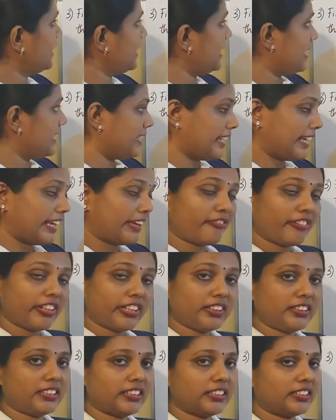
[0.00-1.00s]

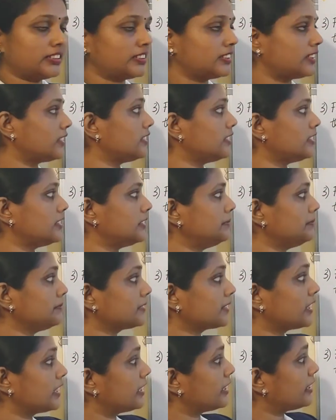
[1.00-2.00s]
11th term
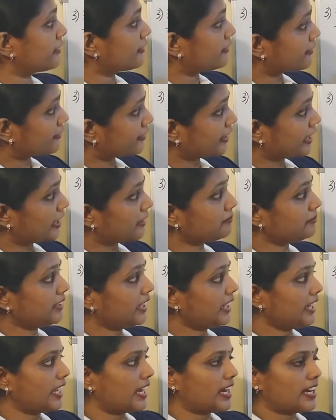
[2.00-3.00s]
from the
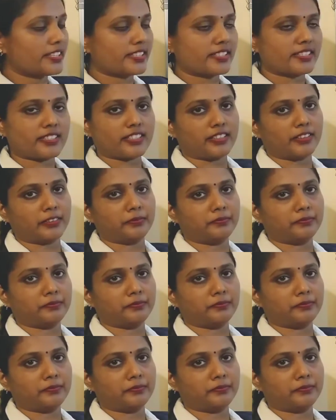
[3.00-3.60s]
last term.